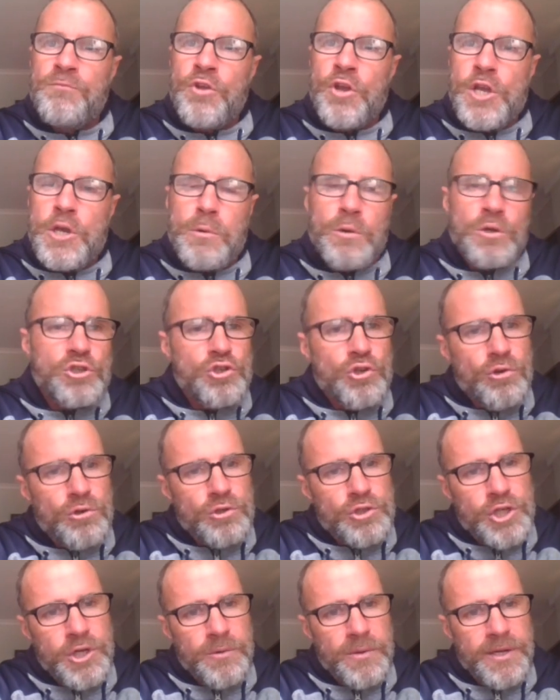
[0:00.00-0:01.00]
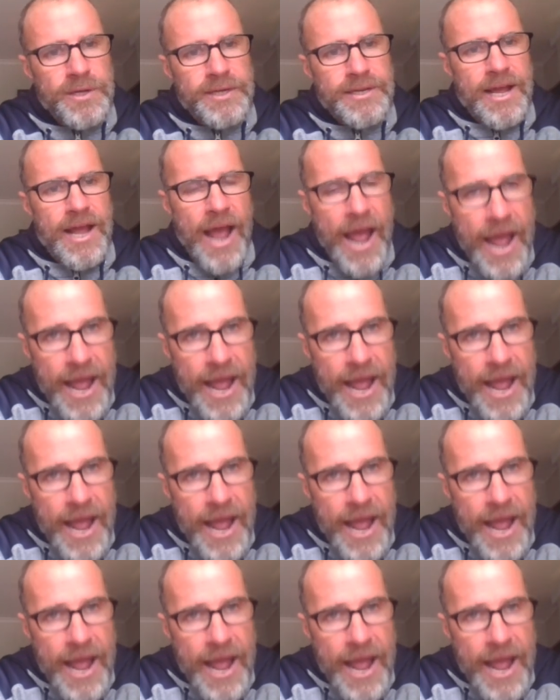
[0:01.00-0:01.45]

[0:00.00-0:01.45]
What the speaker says: do you want George Hewitt